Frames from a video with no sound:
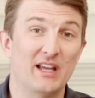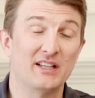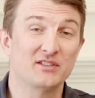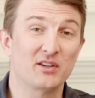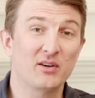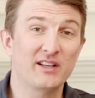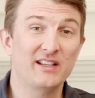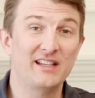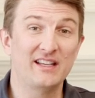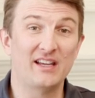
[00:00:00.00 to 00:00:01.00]

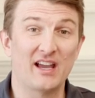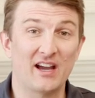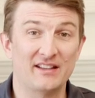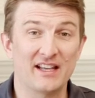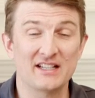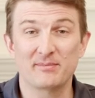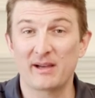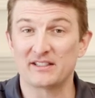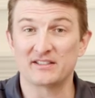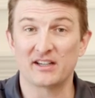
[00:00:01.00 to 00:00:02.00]
Installing the dense
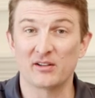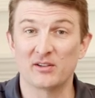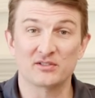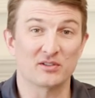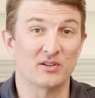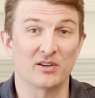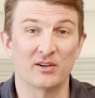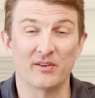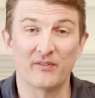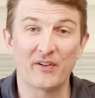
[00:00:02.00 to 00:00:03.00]
pack cellulose or